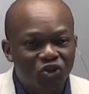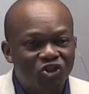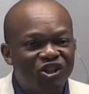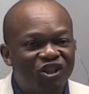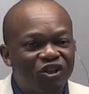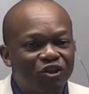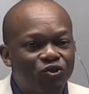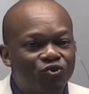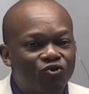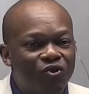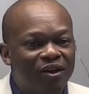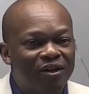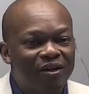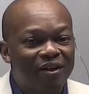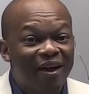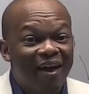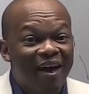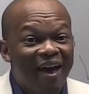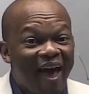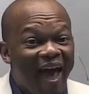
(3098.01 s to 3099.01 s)

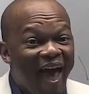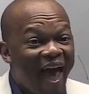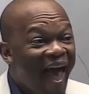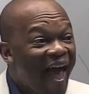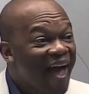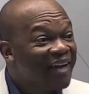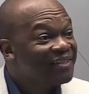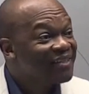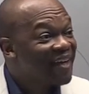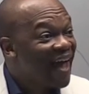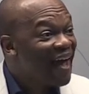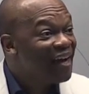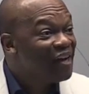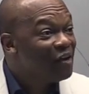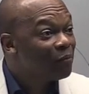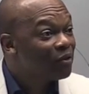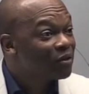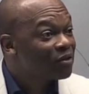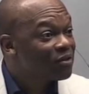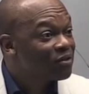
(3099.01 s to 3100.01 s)
children and
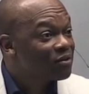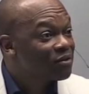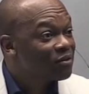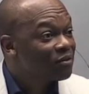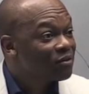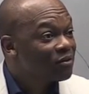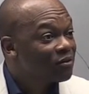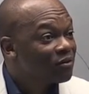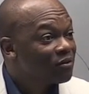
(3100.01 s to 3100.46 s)
animals.